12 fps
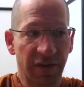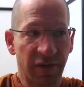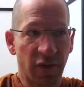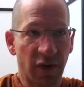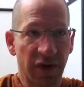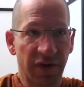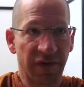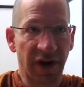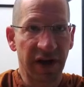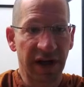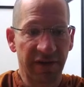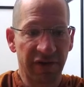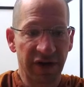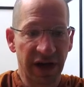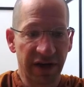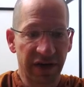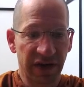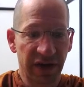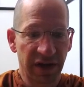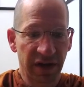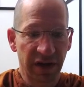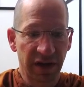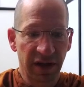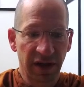for the Friday after next,
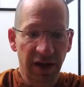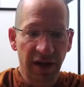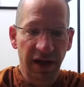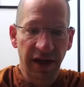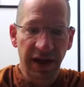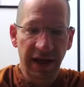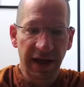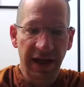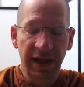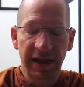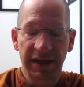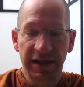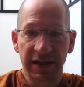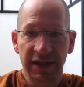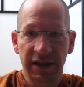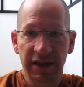and